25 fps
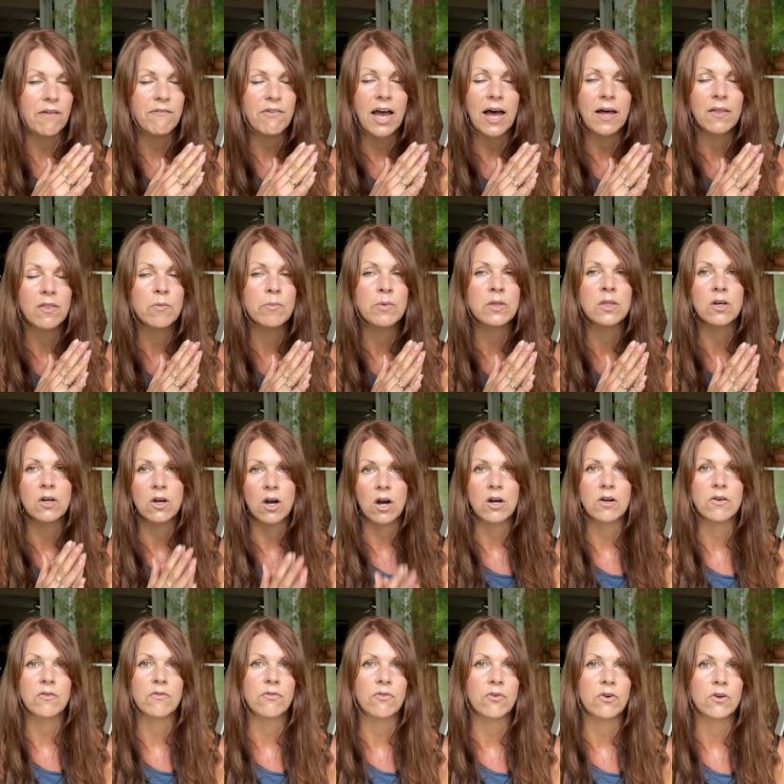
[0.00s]
I've had them in the
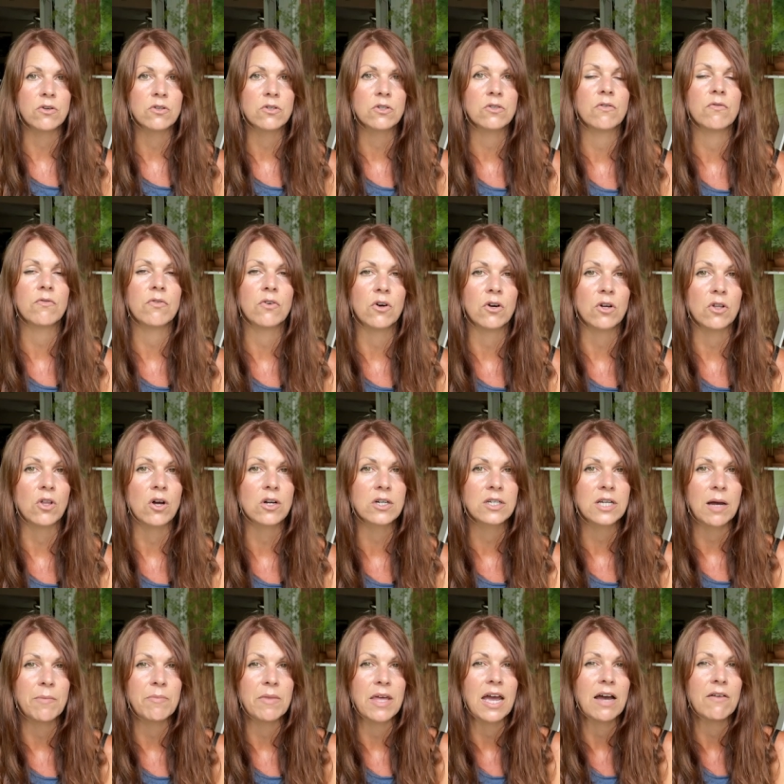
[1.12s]
garden for for a long
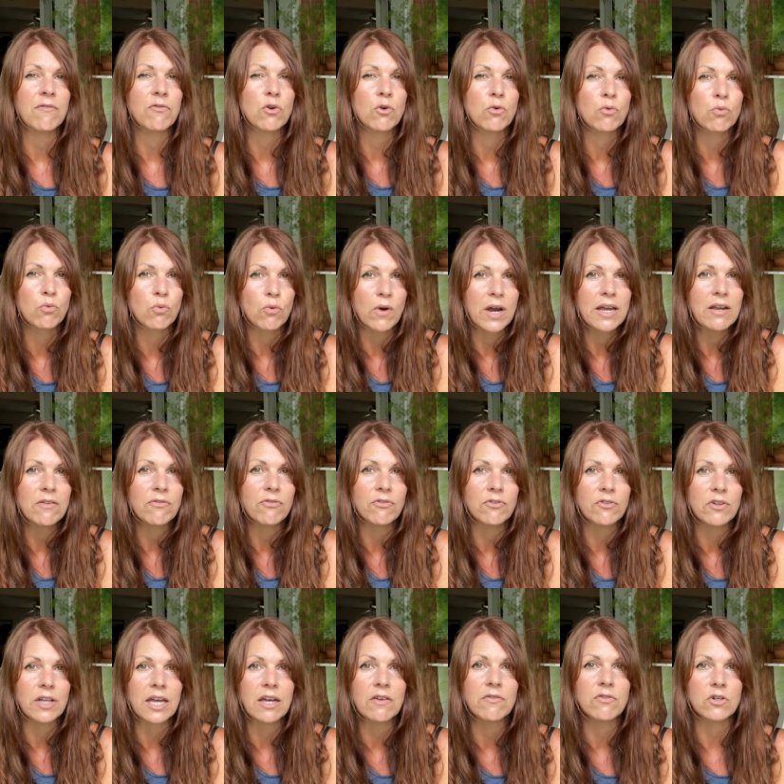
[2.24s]
time. They have great
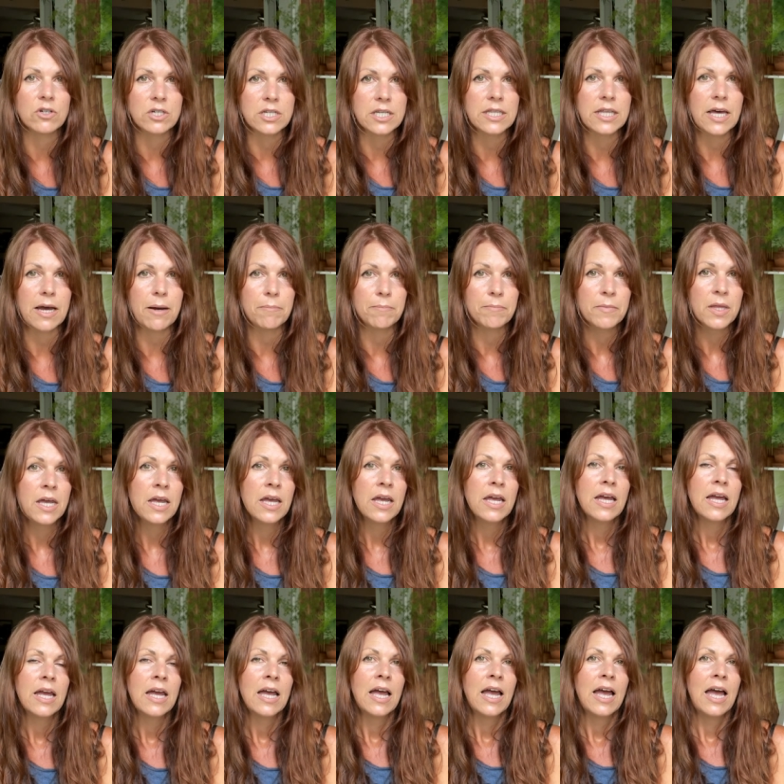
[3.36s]
flavor to them,
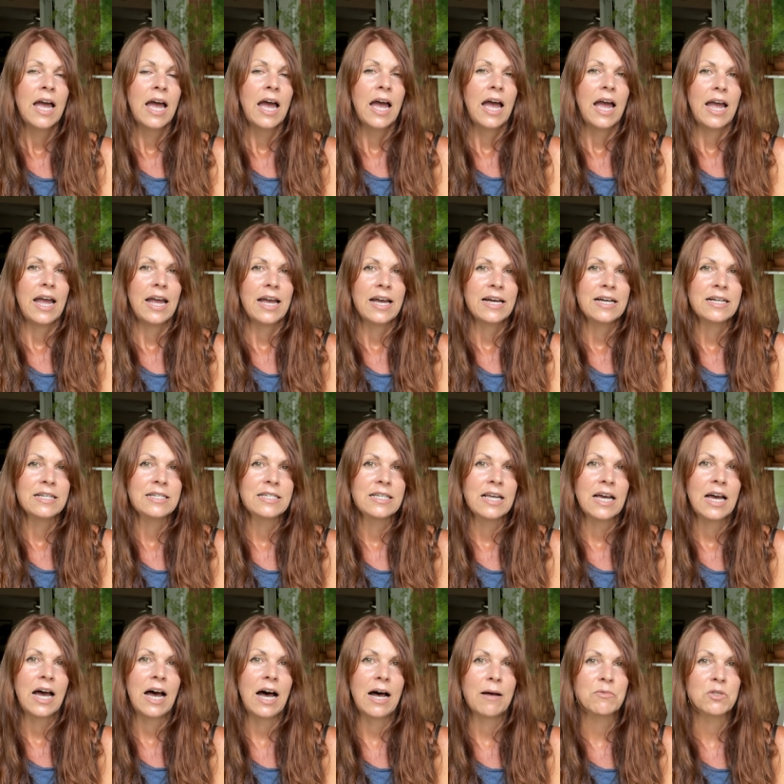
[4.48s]
and
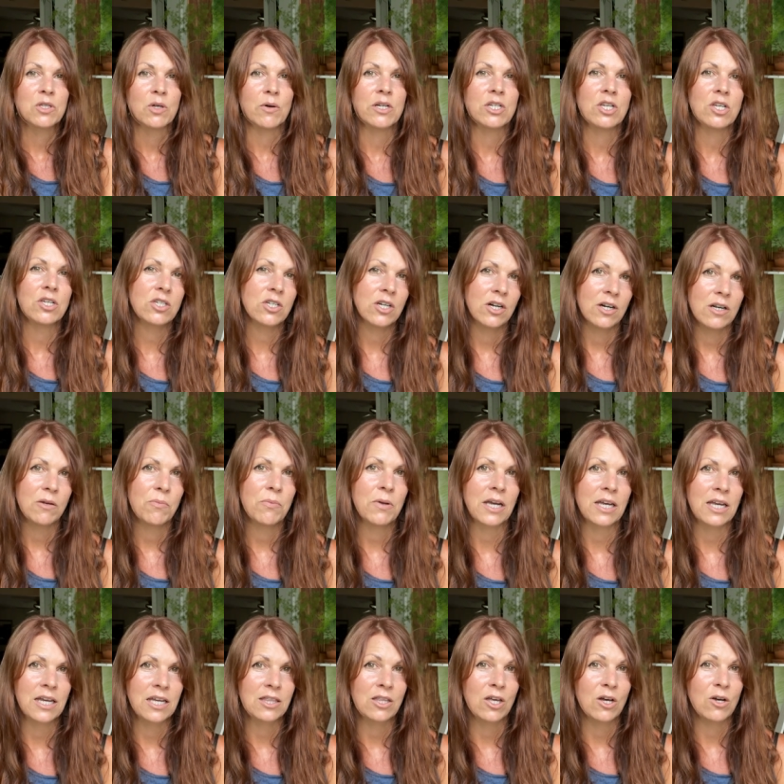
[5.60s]
um, so I just started
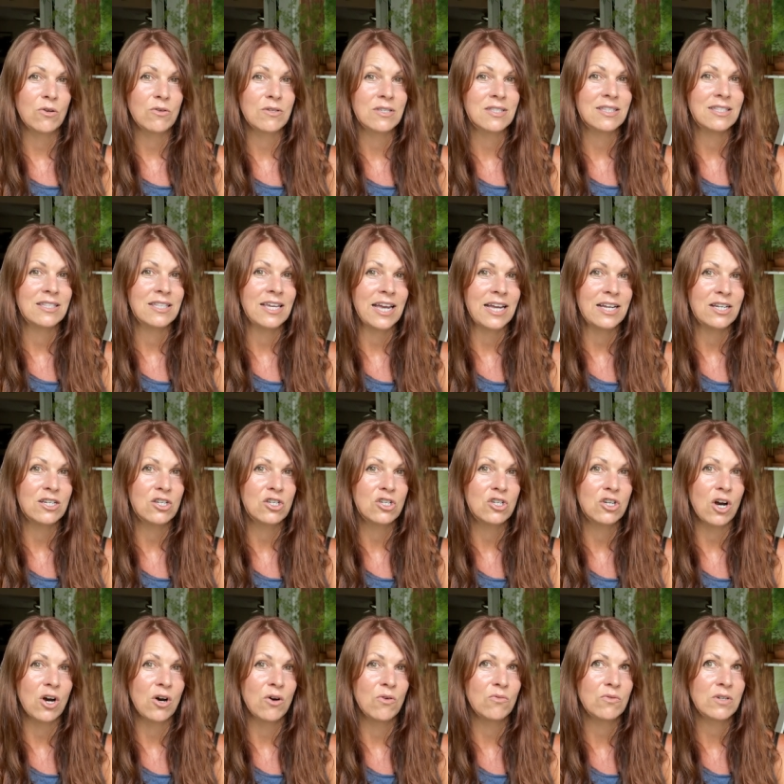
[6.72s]
picking those. They
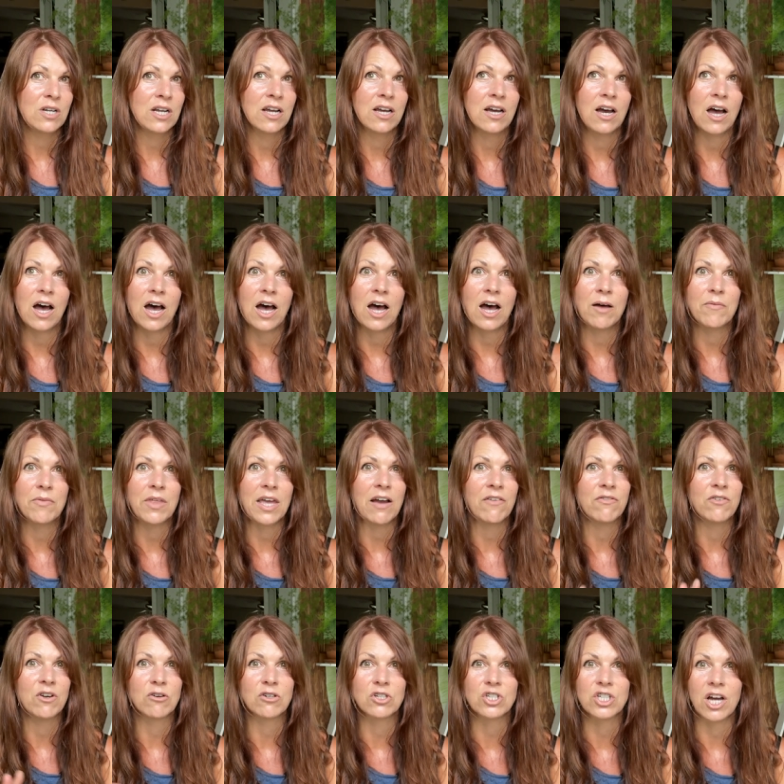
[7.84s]
don't uh, they
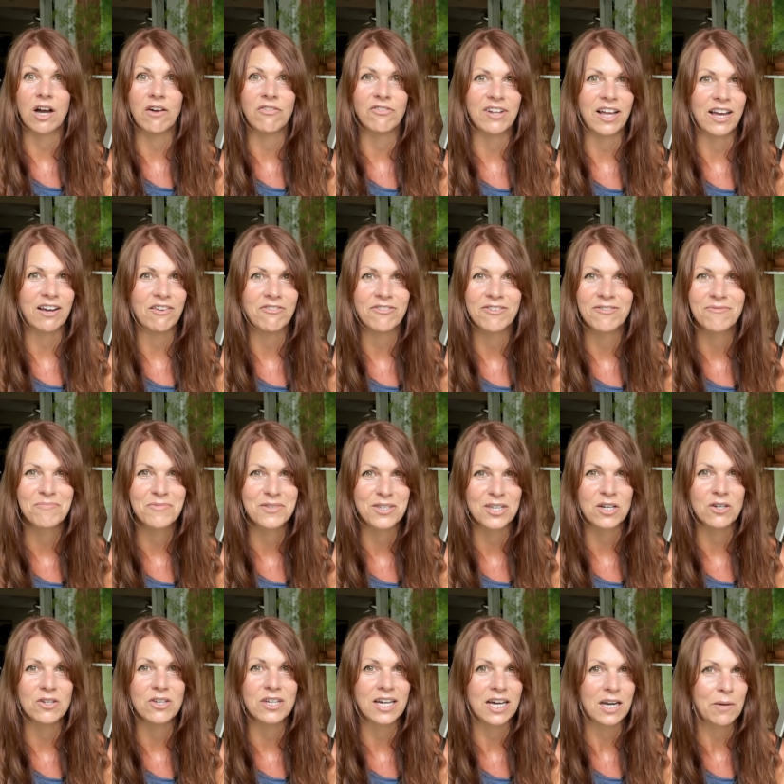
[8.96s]
have no shelf life,
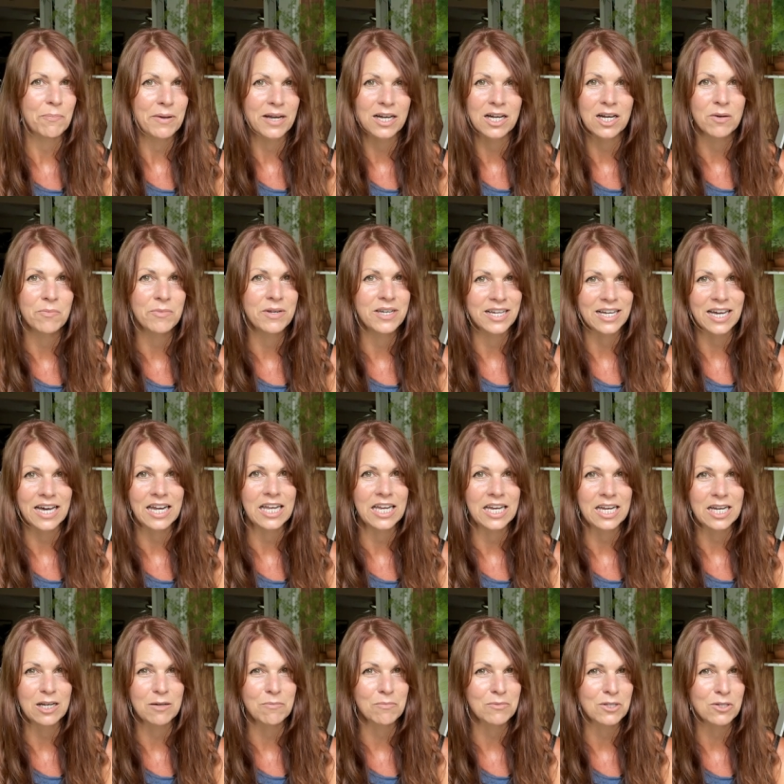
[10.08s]
so you got to pick them and you got
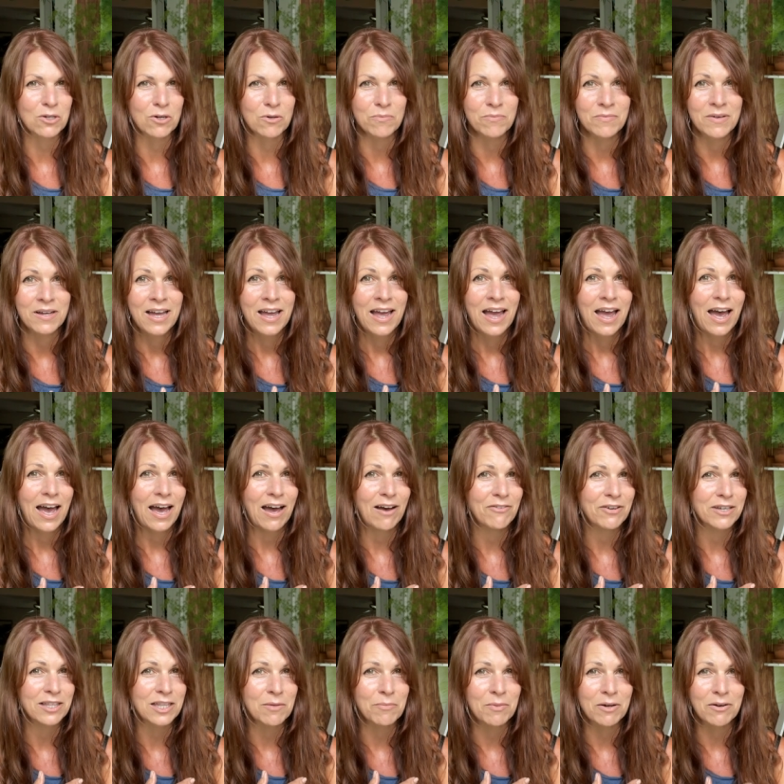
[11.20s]
to eat them. So I'm
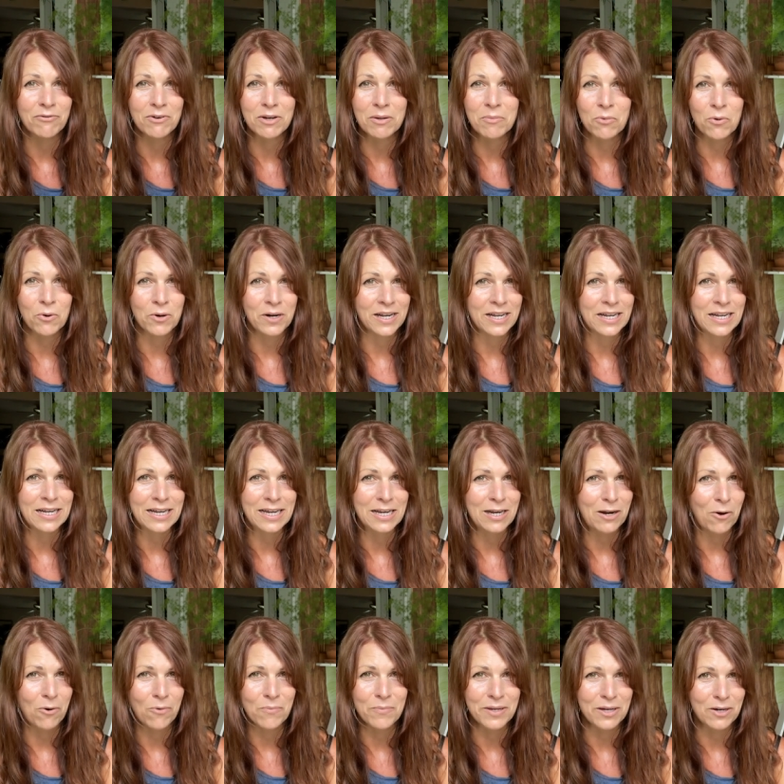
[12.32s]
having them every morning in
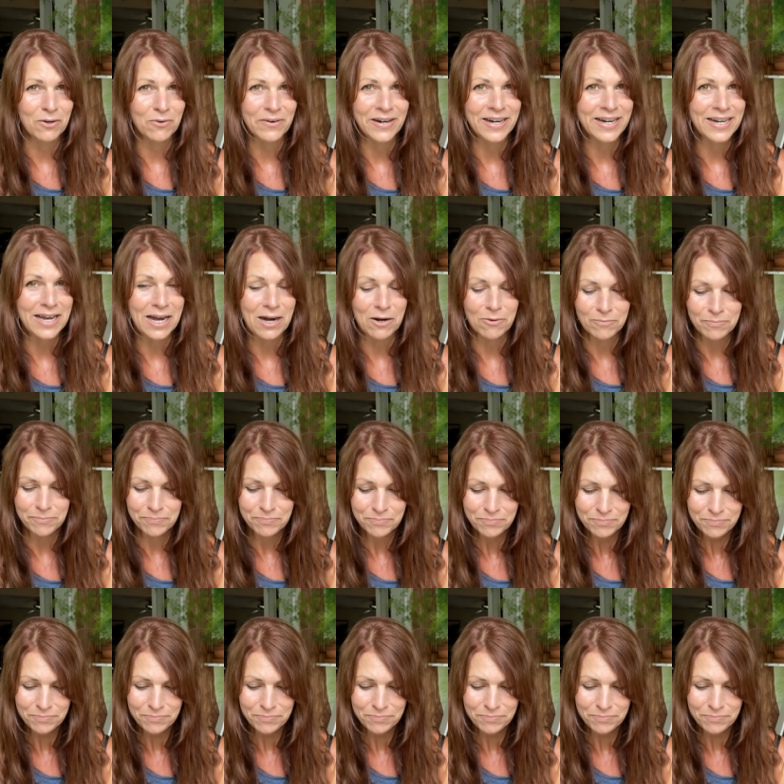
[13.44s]
oatmeal right now.